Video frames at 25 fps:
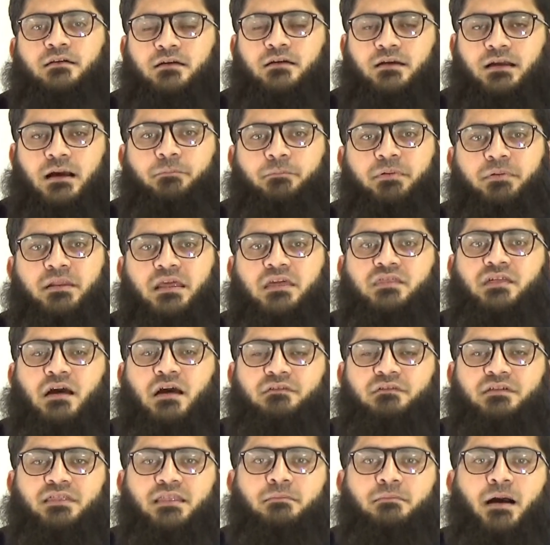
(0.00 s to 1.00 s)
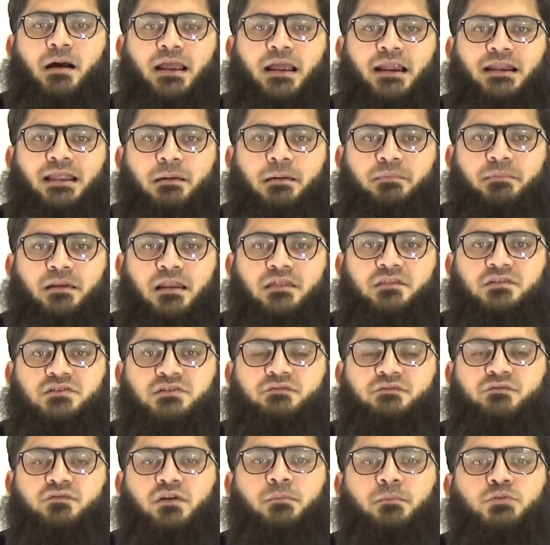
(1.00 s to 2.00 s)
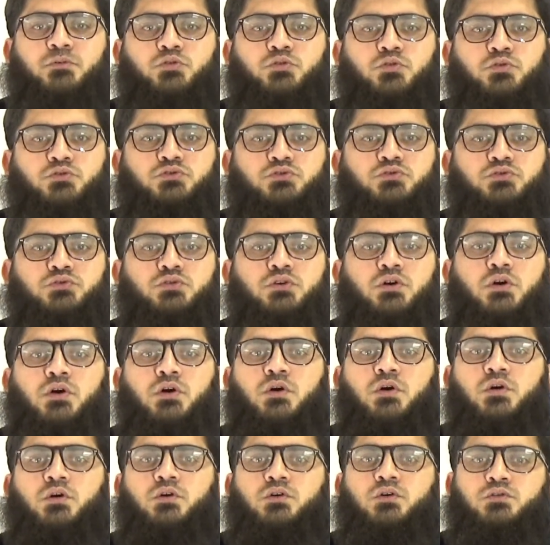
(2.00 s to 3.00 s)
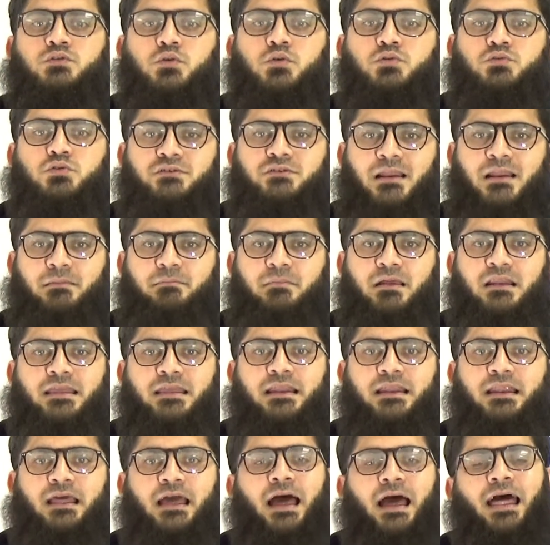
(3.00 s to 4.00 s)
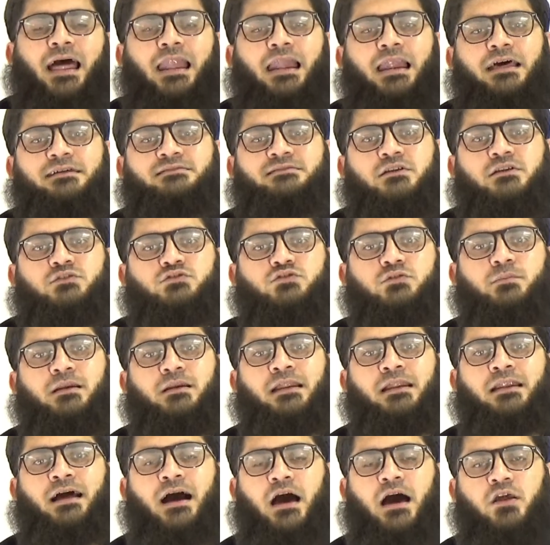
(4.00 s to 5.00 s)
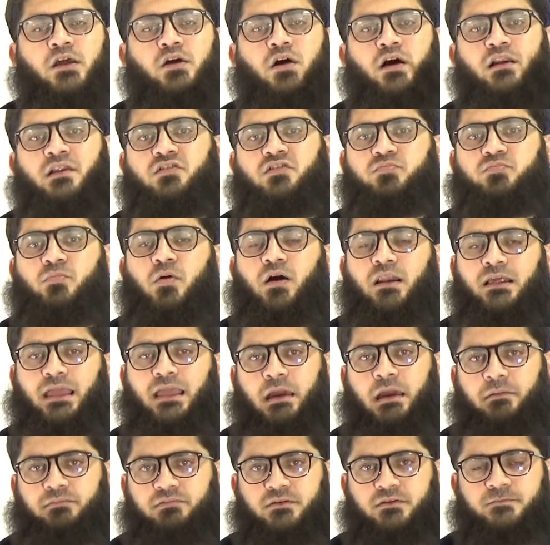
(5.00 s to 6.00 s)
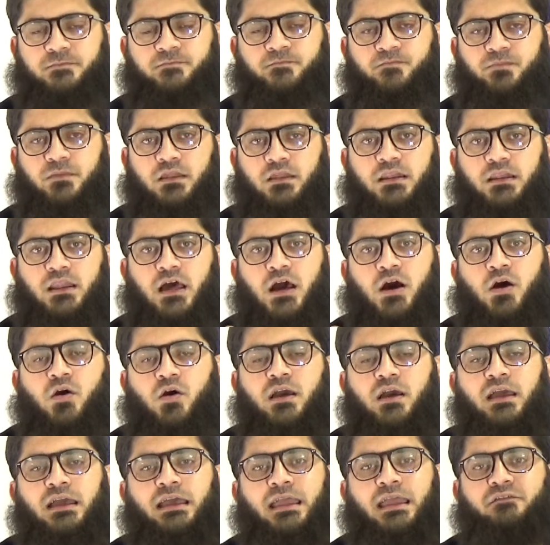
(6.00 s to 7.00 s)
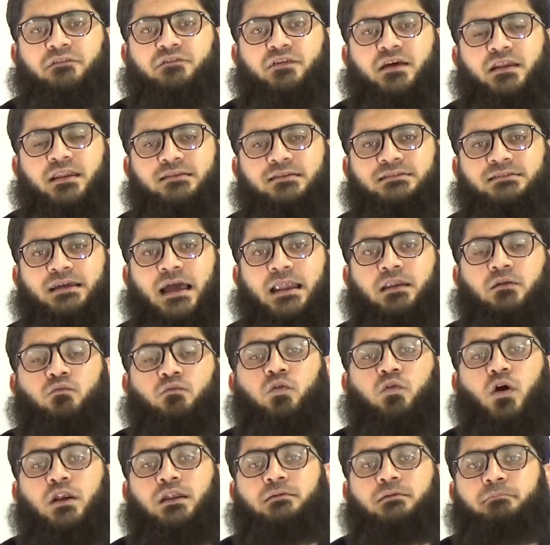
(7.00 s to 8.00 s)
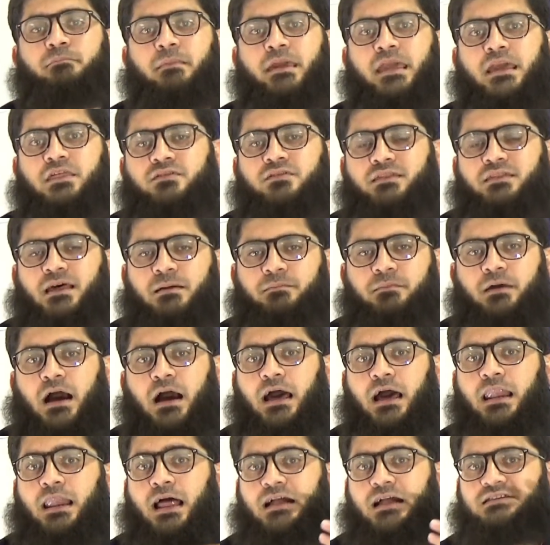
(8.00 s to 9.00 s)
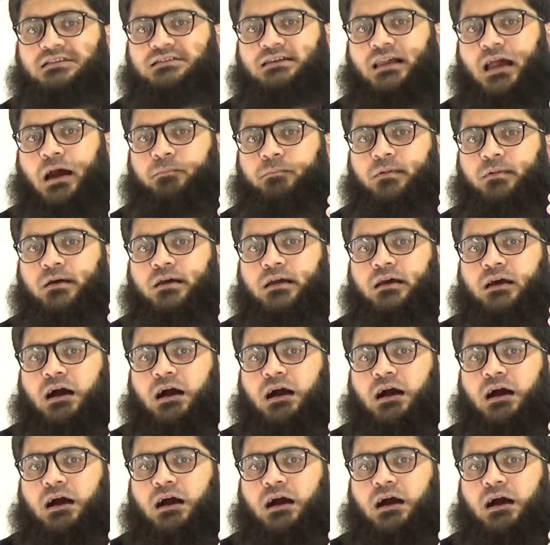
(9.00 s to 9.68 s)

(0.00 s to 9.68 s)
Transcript: companies having the market capitalization from 2 to 10 billion, and less than 2 billion are called as small caps. Now, if you understand what makes them a large cap,